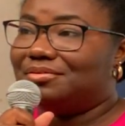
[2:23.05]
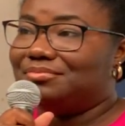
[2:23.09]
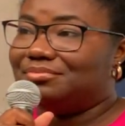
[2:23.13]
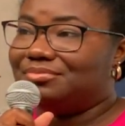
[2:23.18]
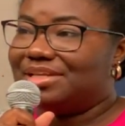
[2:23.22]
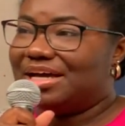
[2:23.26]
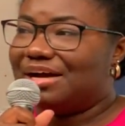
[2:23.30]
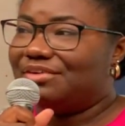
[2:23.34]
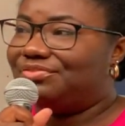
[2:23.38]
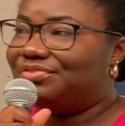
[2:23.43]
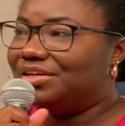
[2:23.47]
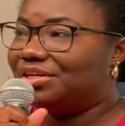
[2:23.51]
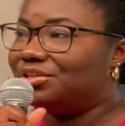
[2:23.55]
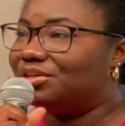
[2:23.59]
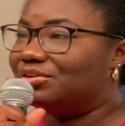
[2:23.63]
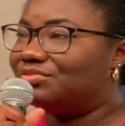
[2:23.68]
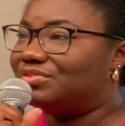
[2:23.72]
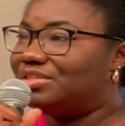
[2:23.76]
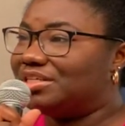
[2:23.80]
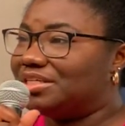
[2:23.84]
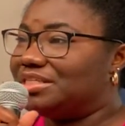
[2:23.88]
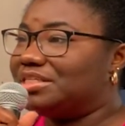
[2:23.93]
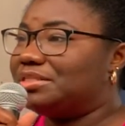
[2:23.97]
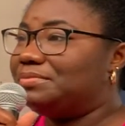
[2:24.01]
That feeling
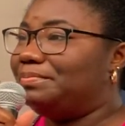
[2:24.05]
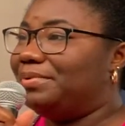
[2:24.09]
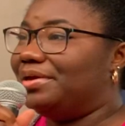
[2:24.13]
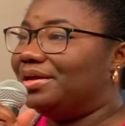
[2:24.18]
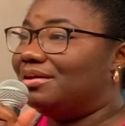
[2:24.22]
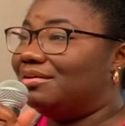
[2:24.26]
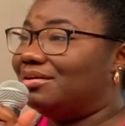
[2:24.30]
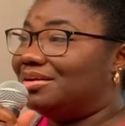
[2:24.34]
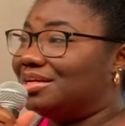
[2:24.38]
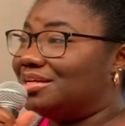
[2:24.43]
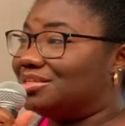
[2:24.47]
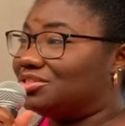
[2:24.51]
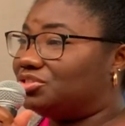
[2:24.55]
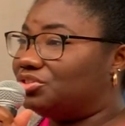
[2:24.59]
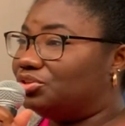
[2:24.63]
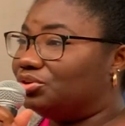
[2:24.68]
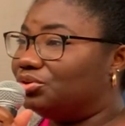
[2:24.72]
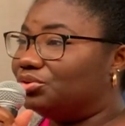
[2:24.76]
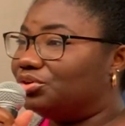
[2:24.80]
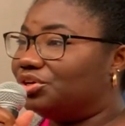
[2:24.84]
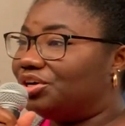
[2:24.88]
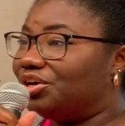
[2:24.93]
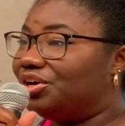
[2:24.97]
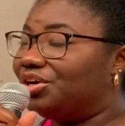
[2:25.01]
of despair and as
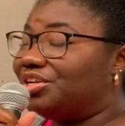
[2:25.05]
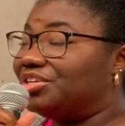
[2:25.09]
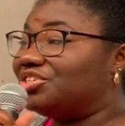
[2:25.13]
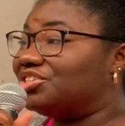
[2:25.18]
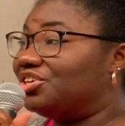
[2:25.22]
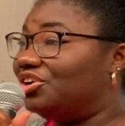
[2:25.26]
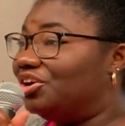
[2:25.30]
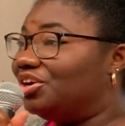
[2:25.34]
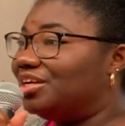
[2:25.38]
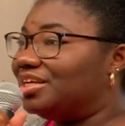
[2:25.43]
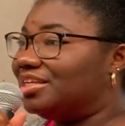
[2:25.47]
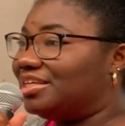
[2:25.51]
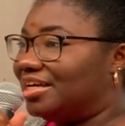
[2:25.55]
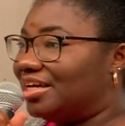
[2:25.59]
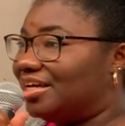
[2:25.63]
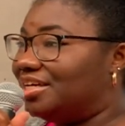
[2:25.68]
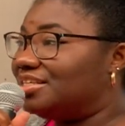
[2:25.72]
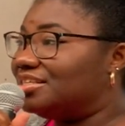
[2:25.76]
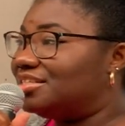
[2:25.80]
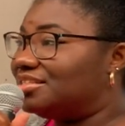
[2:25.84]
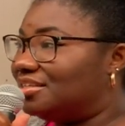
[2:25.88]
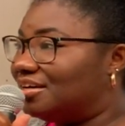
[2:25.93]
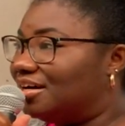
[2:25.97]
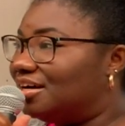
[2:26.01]
though God has gone
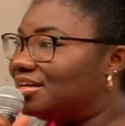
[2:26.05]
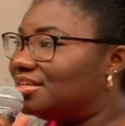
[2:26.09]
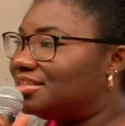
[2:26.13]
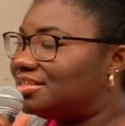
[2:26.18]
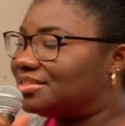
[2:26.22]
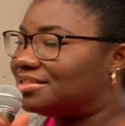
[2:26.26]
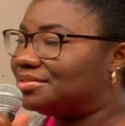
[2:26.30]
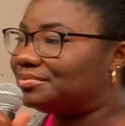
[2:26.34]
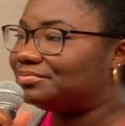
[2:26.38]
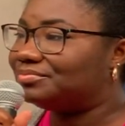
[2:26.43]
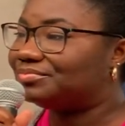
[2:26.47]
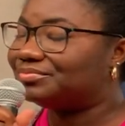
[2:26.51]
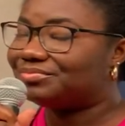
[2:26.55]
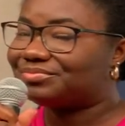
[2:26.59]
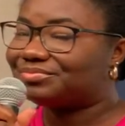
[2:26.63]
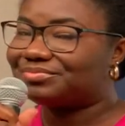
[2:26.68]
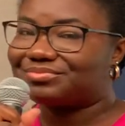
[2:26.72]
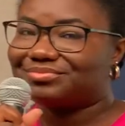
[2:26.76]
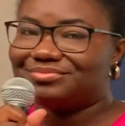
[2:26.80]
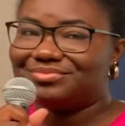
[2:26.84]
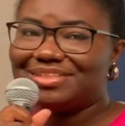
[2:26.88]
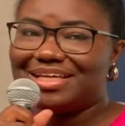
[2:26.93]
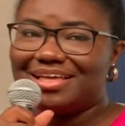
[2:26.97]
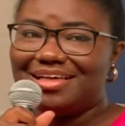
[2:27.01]
against us.
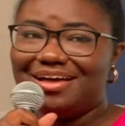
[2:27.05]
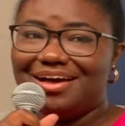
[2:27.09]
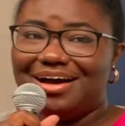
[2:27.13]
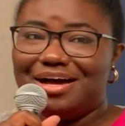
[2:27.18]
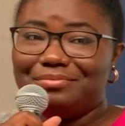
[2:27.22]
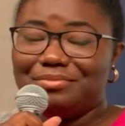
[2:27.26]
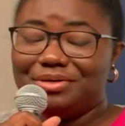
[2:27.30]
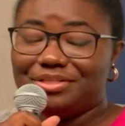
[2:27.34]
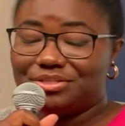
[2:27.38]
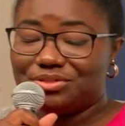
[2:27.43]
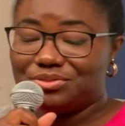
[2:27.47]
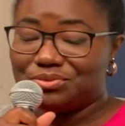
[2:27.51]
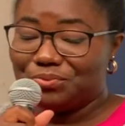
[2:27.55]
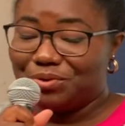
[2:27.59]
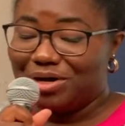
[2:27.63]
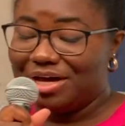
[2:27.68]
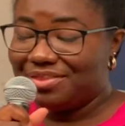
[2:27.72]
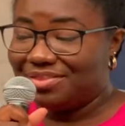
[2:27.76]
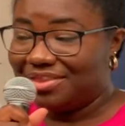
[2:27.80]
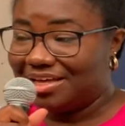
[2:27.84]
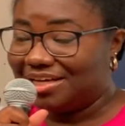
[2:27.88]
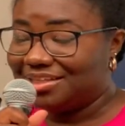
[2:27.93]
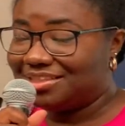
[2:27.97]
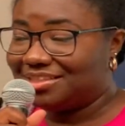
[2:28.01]
It is
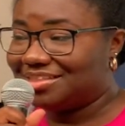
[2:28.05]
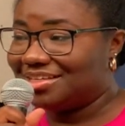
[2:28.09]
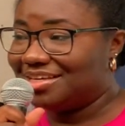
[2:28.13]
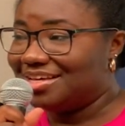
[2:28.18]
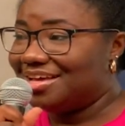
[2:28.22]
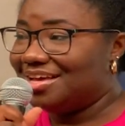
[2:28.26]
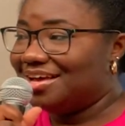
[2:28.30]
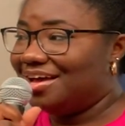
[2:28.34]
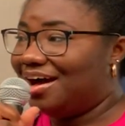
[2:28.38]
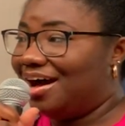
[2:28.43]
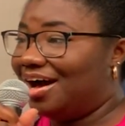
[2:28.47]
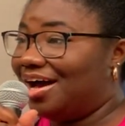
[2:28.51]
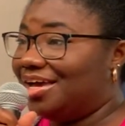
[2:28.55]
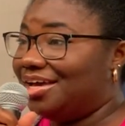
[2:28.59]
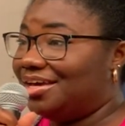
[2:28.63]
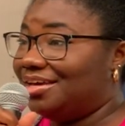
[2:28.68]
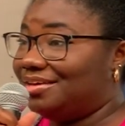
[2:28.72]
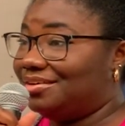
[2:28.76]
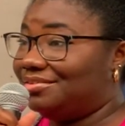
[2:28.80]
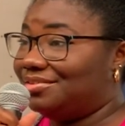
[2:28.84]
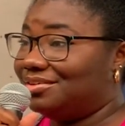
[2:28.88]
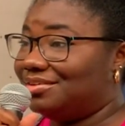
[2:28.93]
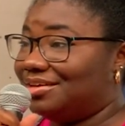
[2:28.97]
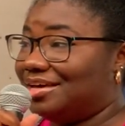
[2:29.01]
one that
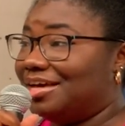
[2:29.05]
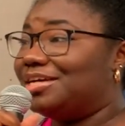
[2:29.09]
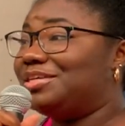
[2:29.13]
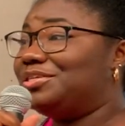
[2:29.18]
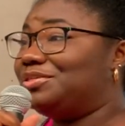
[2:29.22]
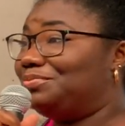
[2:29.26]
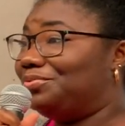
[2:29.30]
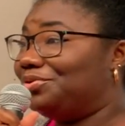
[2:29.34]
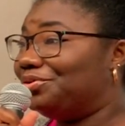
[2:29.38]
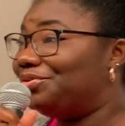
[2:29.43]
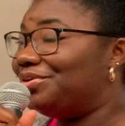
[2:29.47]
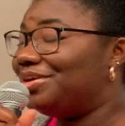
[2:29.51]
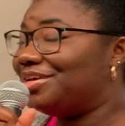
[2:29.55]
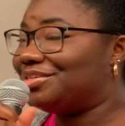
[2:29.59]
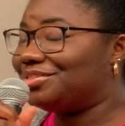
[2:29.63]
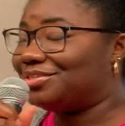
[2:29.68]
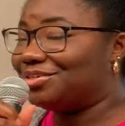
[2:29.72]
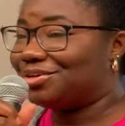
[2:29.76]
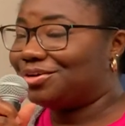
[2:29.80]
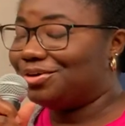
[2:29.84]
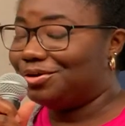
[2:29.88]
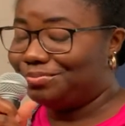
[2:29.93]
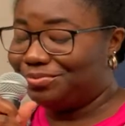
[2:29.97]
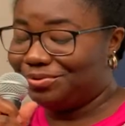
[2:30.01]
I experienced
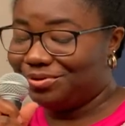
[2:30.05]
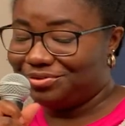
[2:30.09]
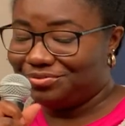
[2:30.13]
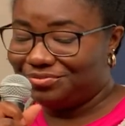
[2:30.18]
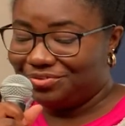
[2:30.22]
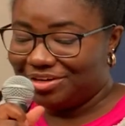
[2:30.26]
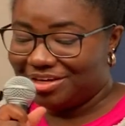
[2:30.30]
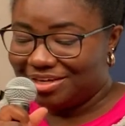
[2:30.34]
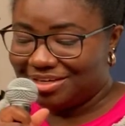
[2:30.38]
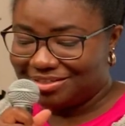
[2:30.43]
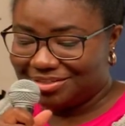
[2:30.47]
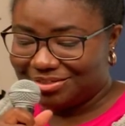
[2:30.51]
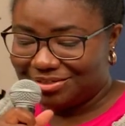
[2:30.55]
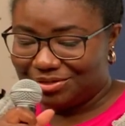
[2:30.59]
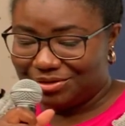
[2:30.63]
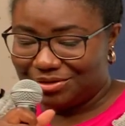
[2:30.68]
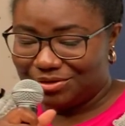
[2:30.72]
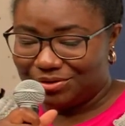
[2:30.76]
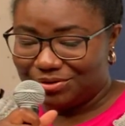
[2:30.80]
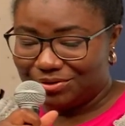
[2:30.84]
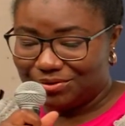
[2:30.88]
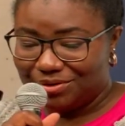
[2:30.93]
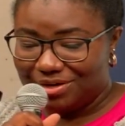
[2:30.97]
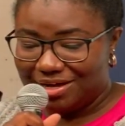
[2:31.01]
a couple of years
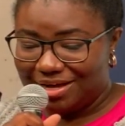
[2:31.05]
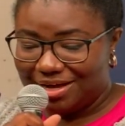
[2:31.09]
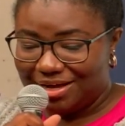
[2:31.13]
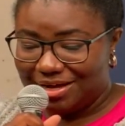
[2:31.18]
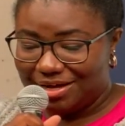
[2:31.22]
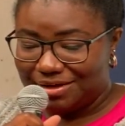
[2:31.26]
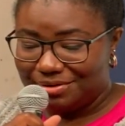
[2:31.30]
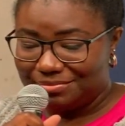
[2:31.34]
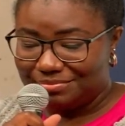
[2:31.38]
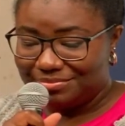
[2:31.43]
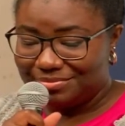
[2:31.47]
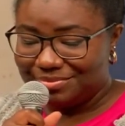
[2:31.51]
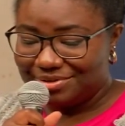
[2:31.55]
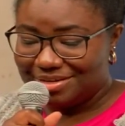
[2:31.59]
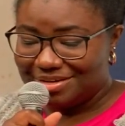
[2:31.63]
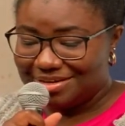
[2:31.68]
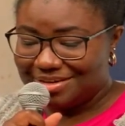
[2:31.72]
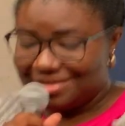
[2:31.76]
ago.